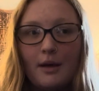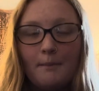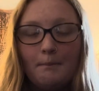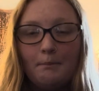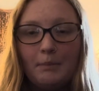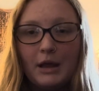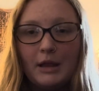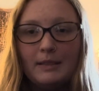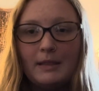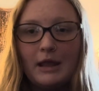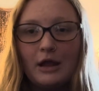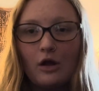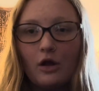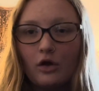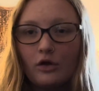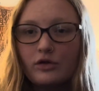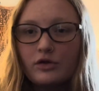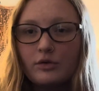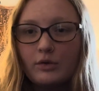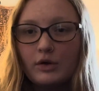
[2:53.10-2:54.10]
but they
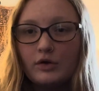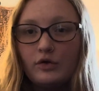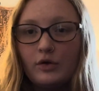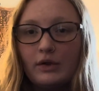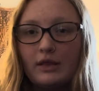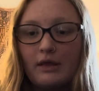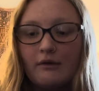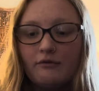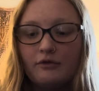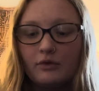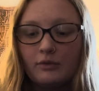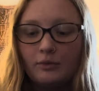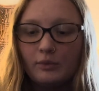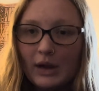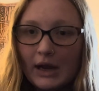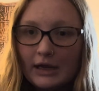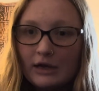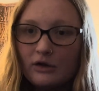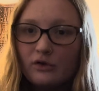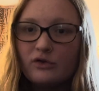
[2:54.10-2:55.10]
also are doing that for
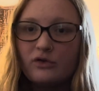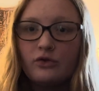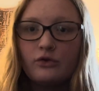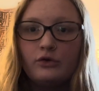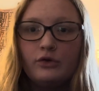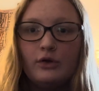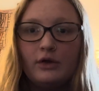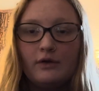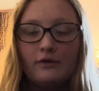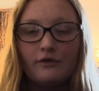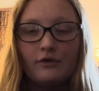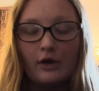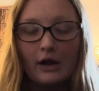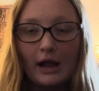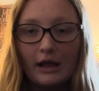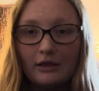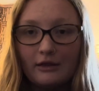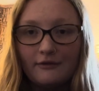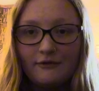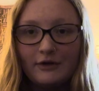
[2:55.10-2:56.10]
rhinos. They're doing it for
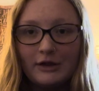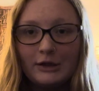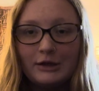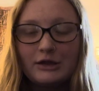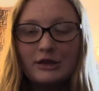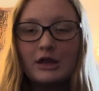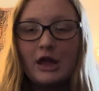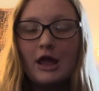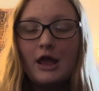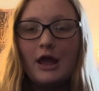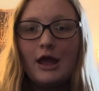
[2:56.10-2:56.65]
elephants.